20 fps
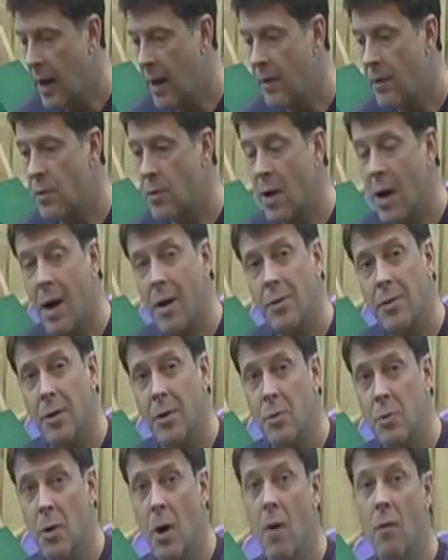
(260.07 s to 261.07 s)
There's
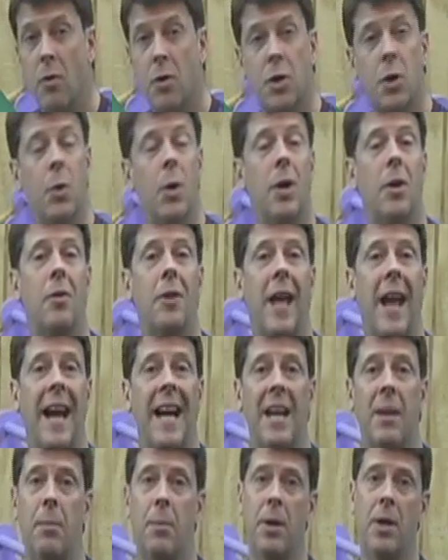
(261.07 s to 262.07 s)
also over
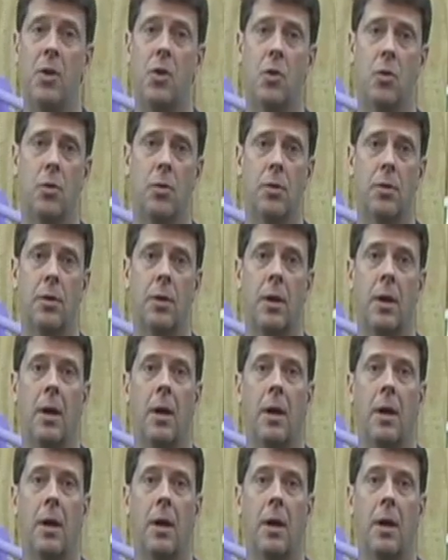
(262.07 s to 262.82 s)
280 pictures.